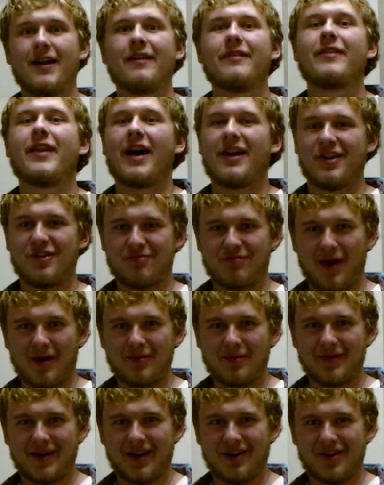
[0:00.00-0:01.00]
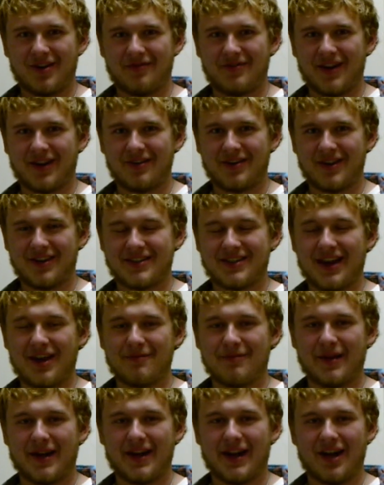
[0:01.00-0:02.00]
Now, you've probably already figured this out
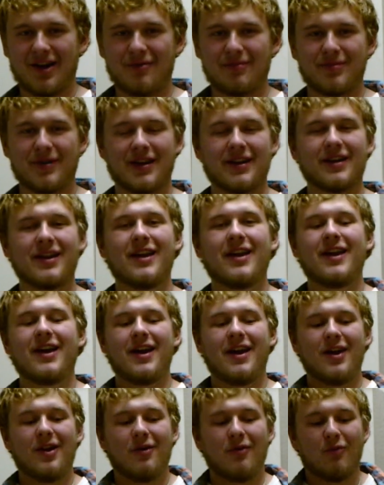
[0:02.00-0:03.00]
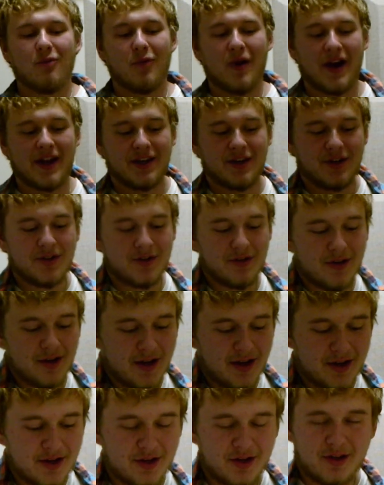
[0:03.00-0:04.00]
by now, but when
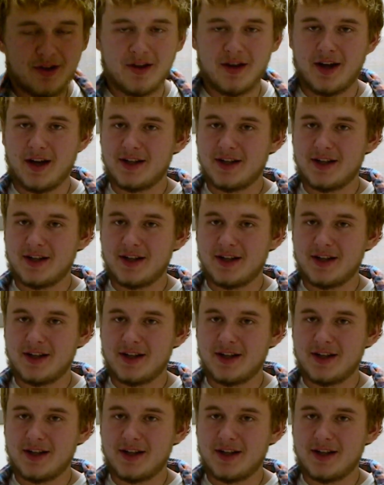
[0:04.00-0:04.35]
a